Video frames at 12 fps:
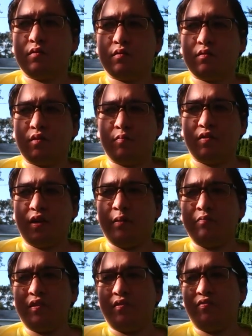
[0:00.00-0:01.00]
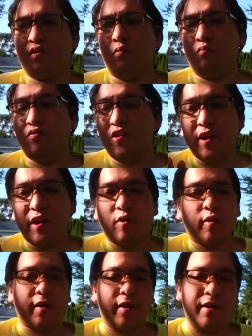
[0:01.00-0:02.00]
Sometimes I film
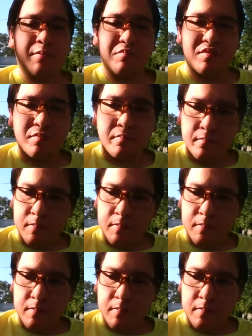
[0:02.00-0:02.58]
video games.